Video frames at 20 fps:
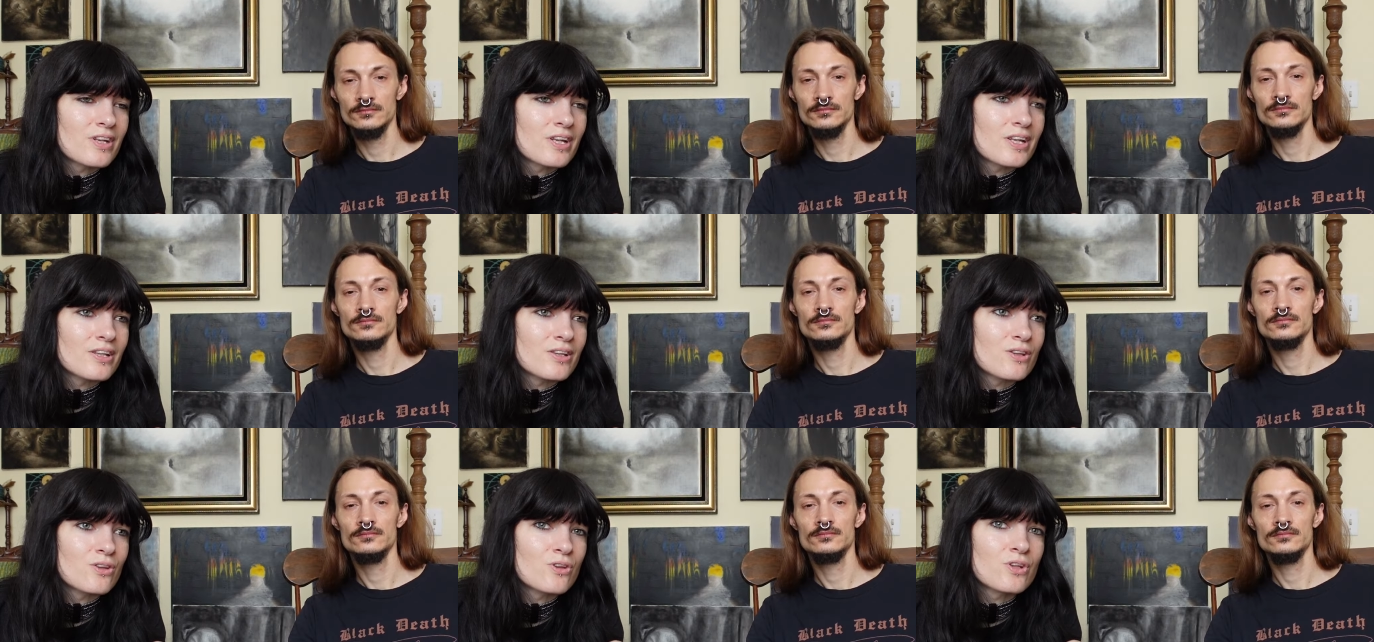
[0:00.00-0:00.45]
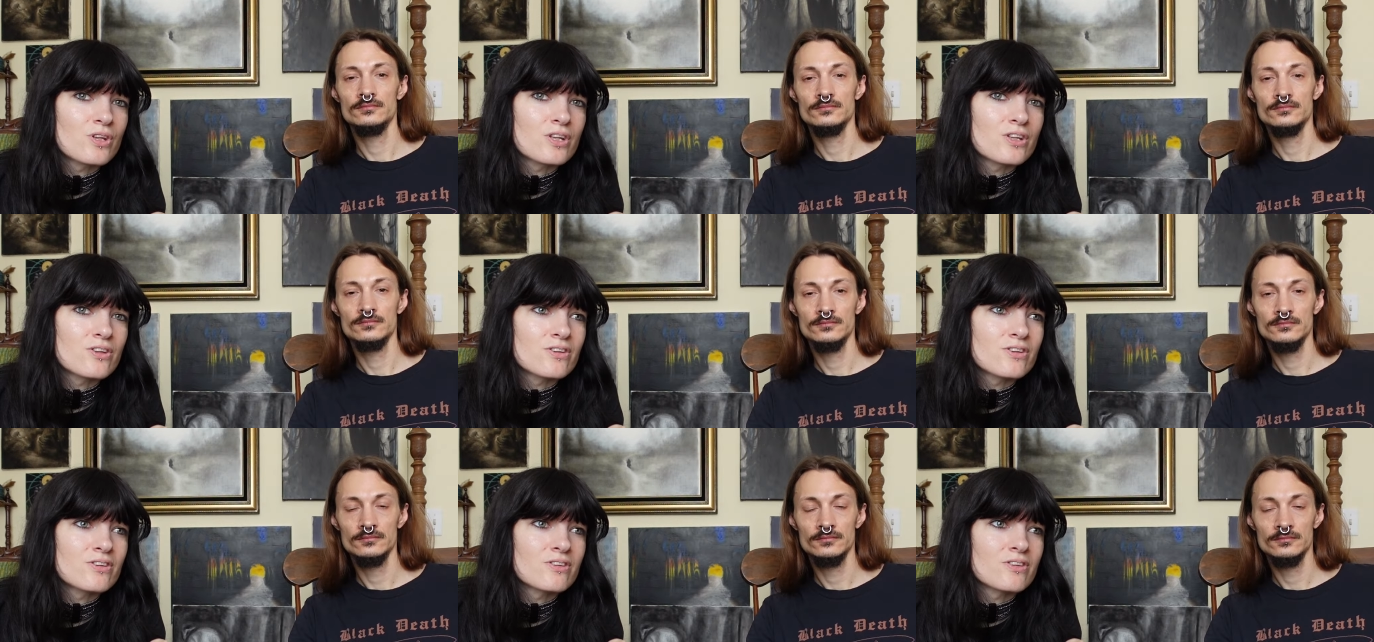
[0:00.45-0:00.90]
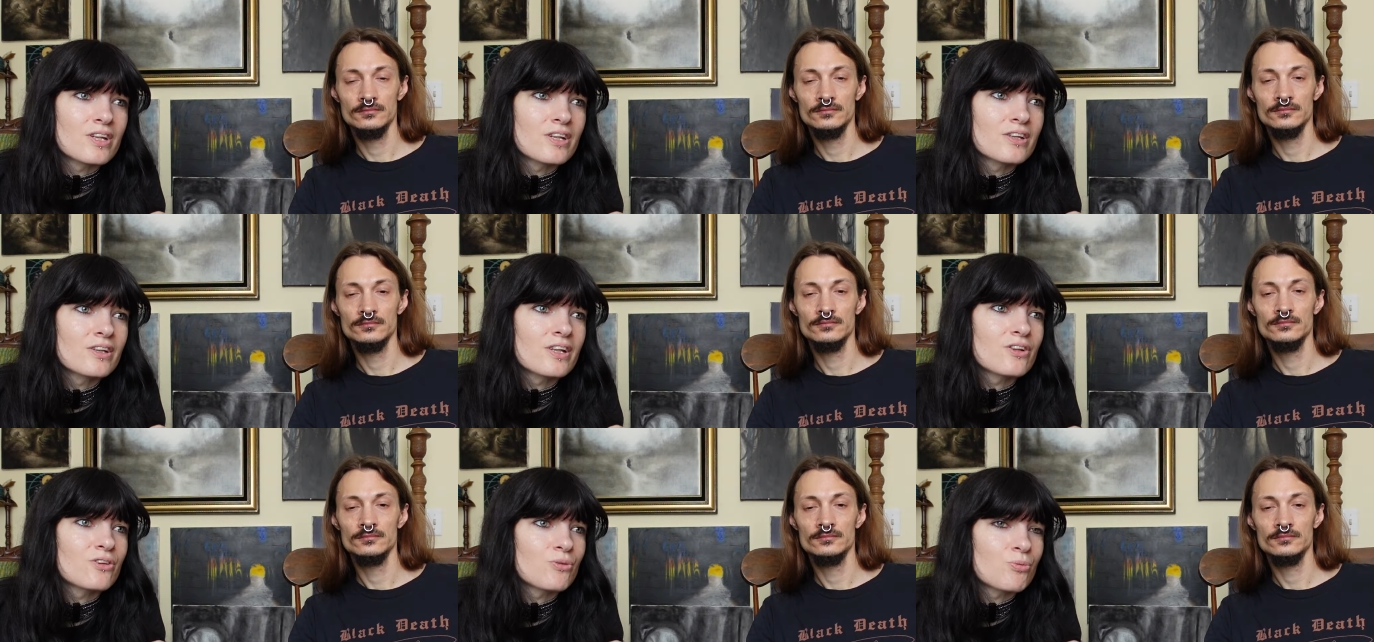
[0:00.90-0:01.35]
Speaker 1: and his stained
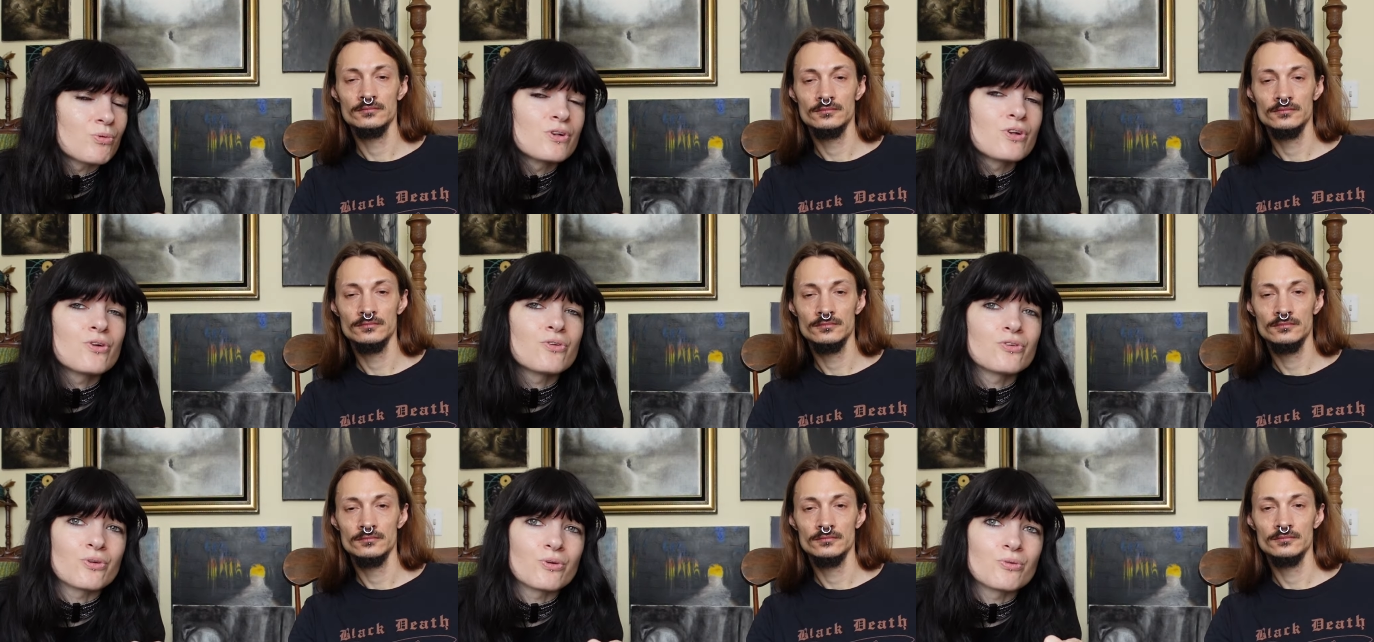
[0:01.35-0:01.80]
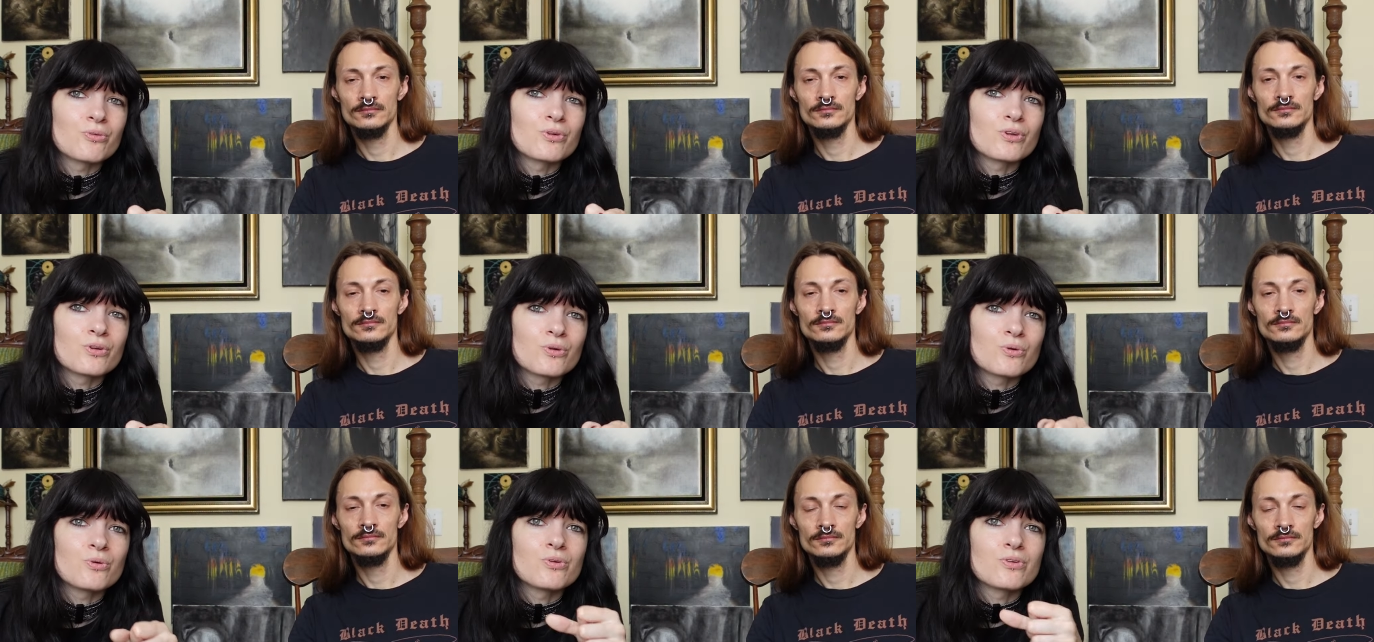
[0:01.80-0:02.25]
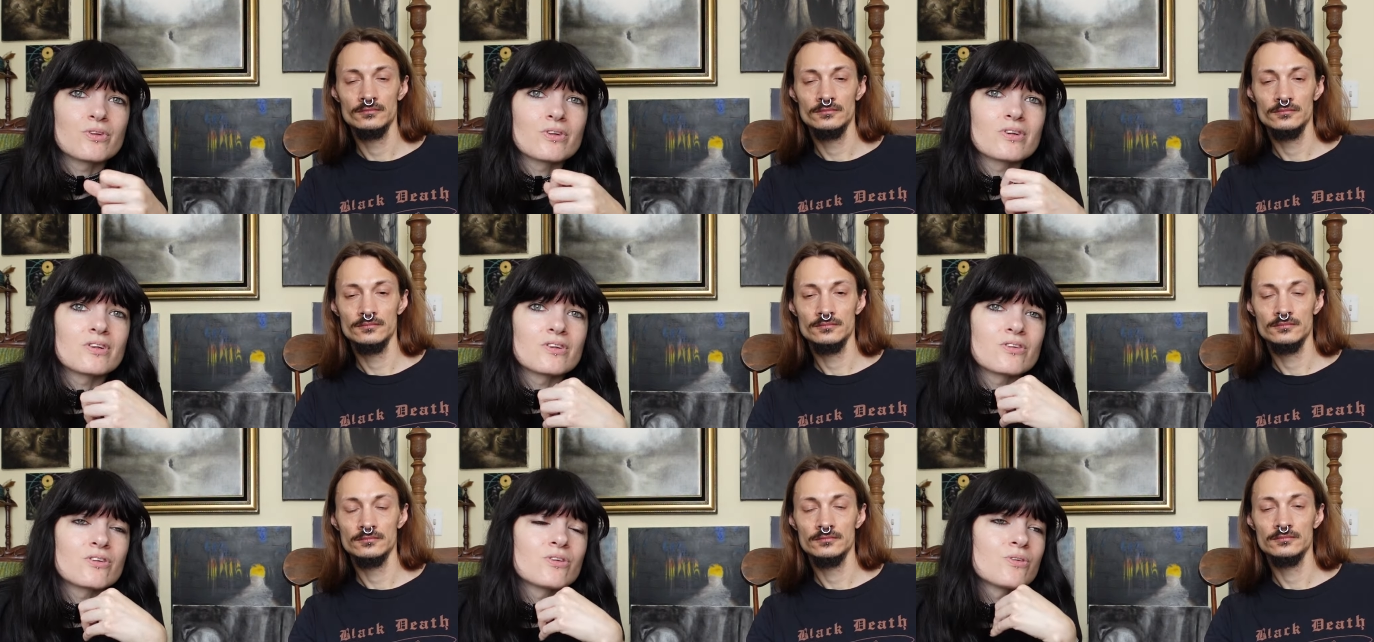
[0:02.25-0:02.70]
glass windows are really cool looking
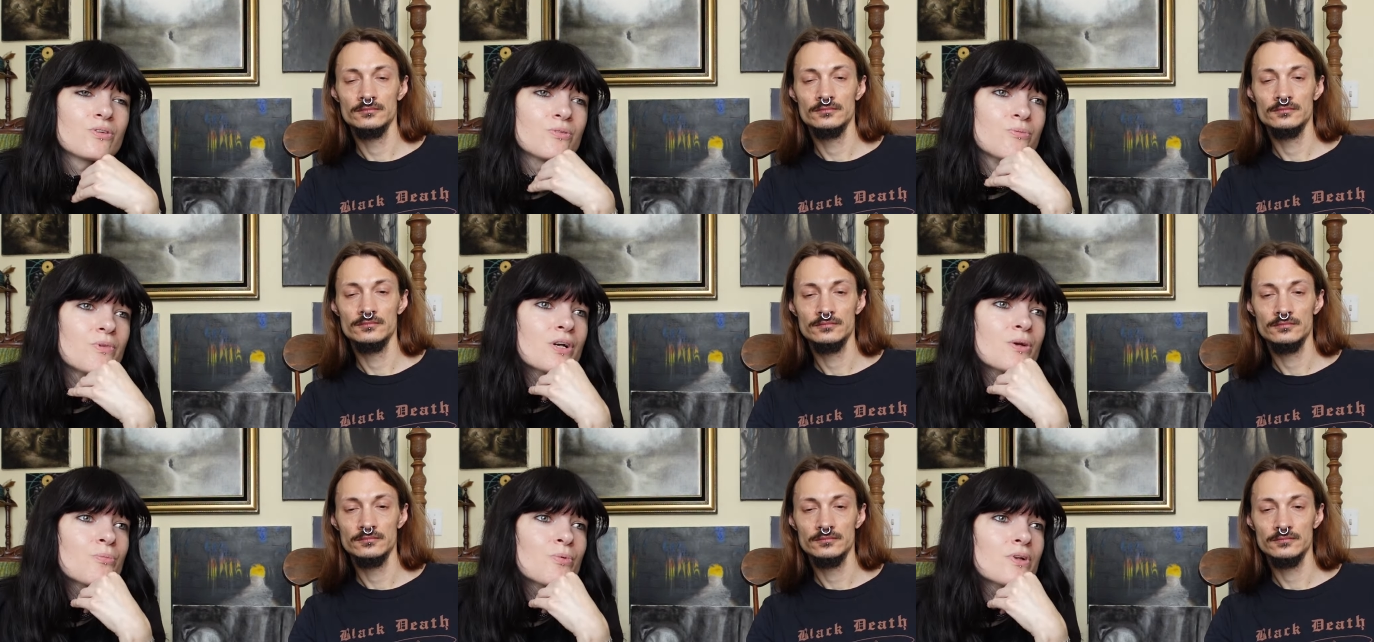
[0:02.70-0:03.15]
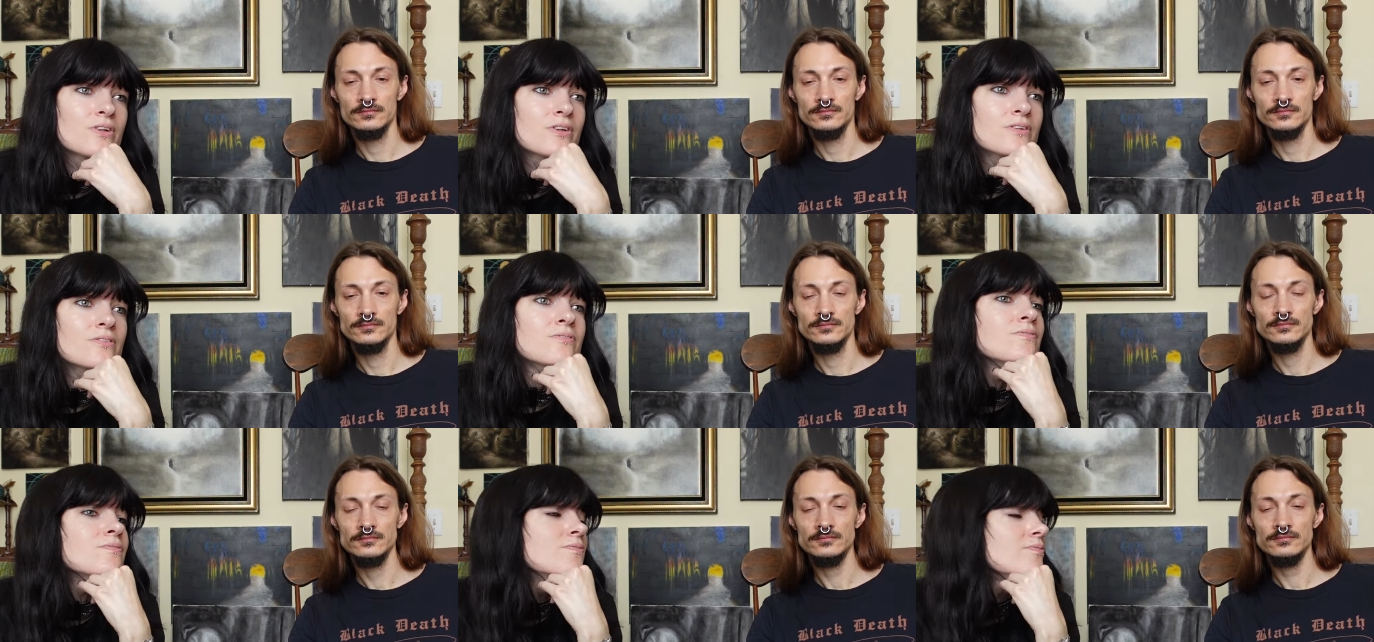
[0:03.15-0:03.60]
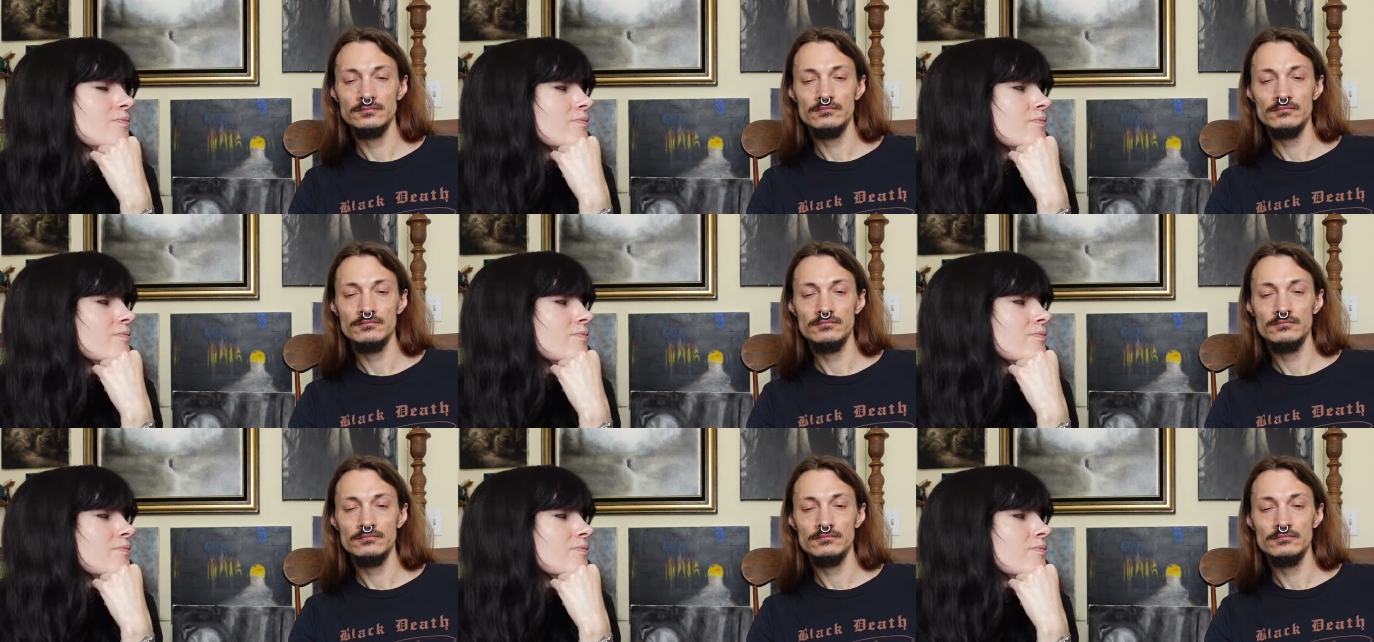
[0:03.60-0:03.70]
too, in my opinion.